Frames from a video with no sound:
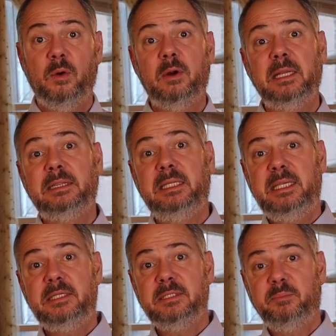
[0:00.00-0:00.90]
or at
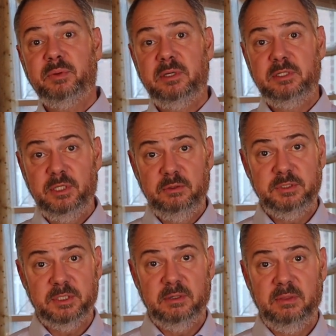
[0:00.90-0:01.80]
least a
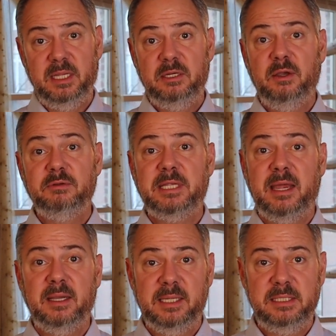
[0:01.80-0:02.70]
producer that knows
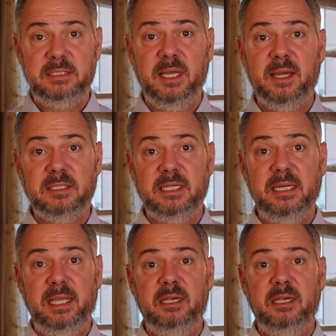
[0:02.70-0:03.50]
how to conduct an